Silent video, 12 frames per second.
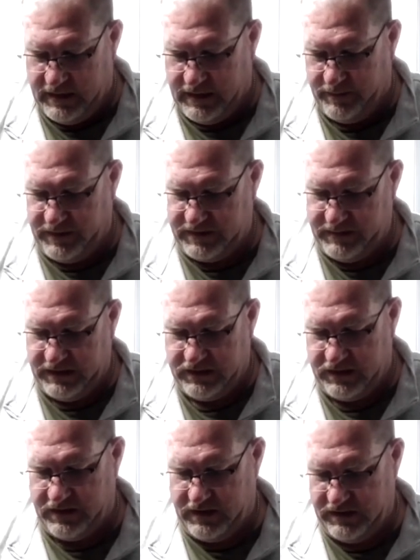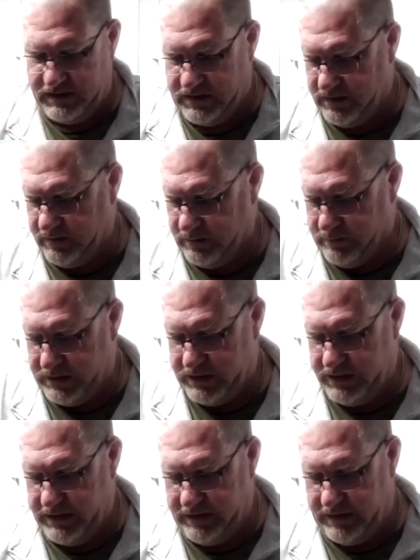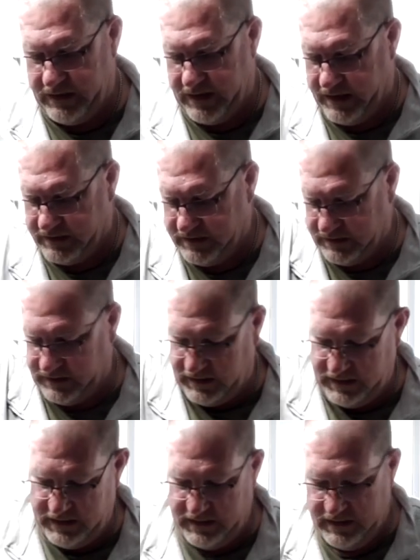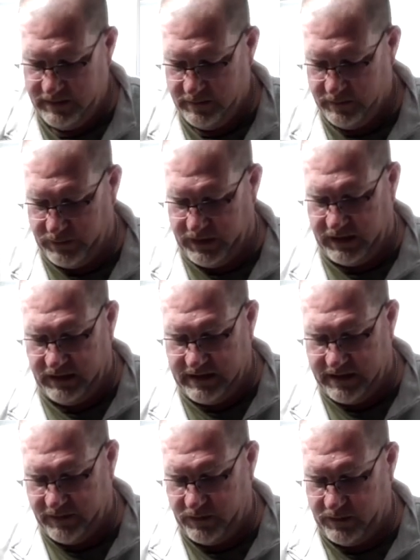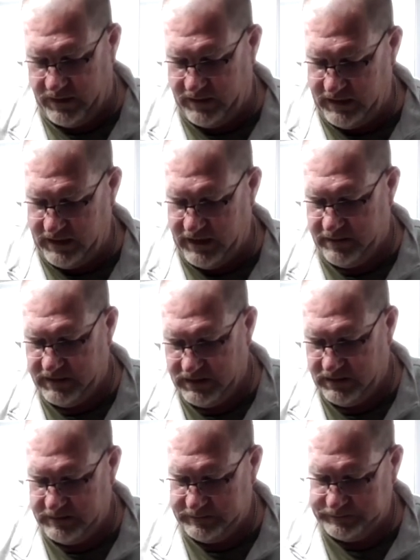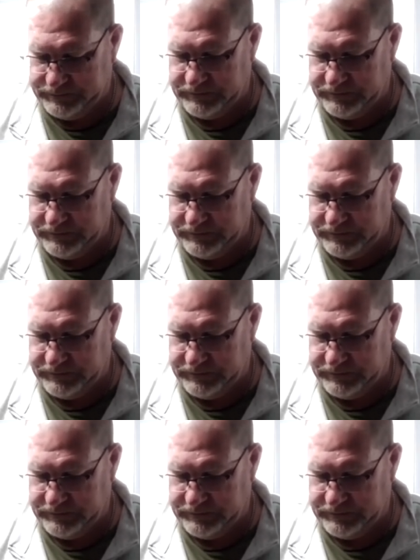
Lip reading: help us make sure these don't burn and they're actually breaking down the way we need them to.